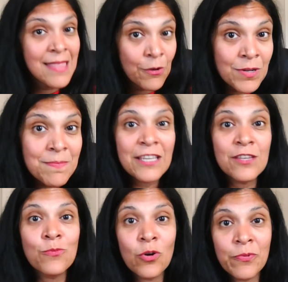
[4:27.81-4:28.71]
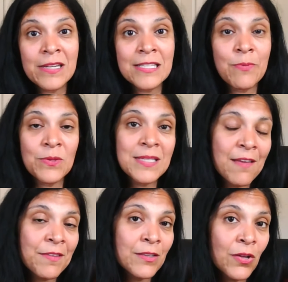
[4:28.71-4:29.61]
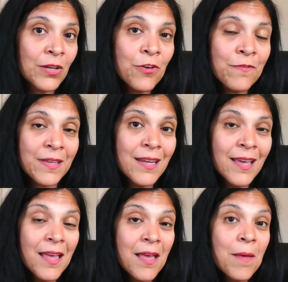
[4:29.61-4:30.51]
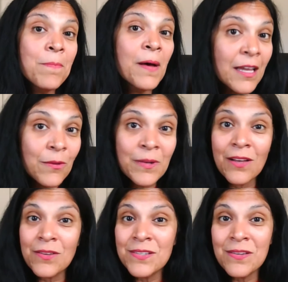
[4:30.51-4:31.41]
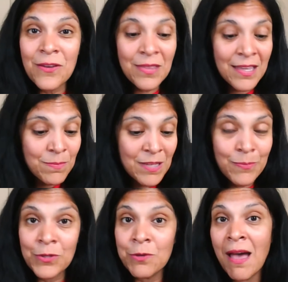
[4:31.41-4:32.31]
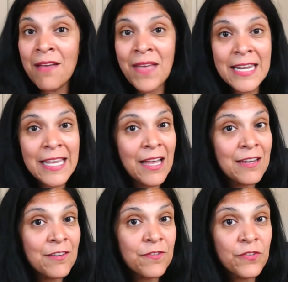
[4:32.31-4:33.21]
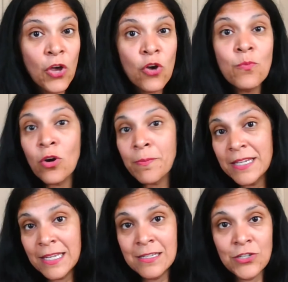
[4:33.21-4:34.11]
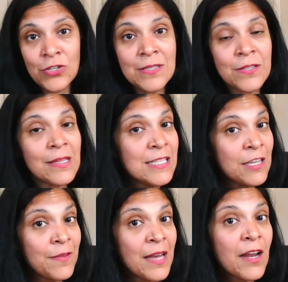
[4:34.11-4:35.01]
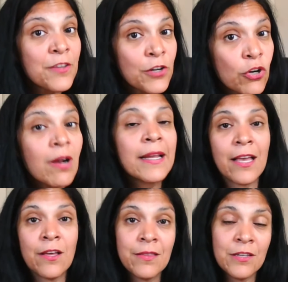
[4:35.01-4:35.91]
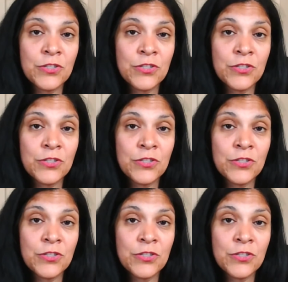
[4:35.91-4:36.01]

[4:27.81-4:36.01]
that would make you more predisposed to having long COVID. But we also know that people who have any kind of comorbid condition, so let's say you've got other chronic health